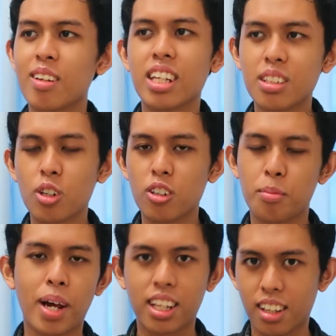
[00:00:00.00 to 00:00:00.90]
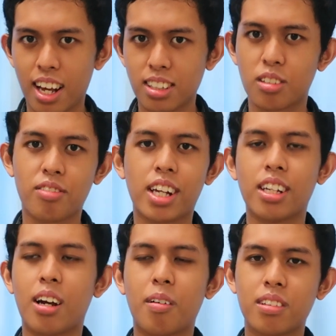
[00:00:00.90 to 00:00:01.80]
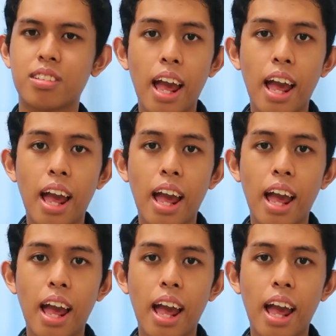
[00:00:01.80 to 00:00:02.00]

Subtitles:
You need to go to my class to find out.